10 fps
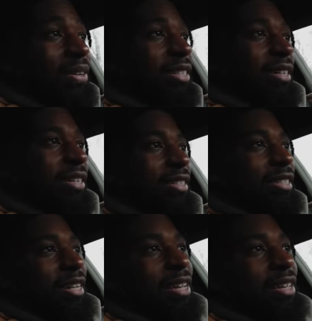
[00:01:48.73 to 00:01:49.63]
this current
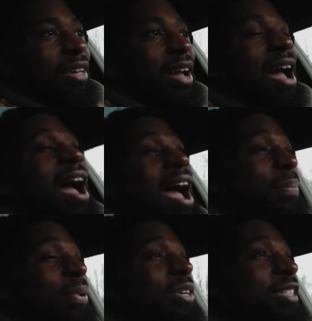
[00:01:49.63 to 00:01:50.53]
state, I
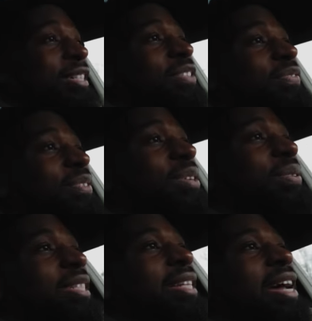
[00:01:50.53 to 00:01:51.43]
personally feel
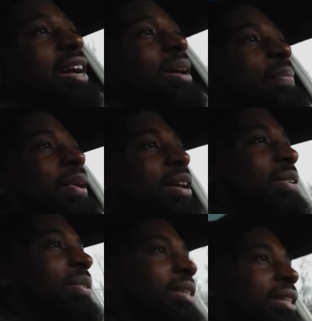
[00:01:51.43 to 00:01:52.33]
is not
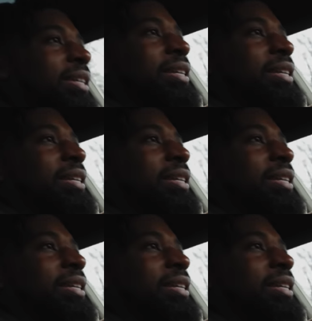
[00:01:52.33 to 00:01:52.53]
about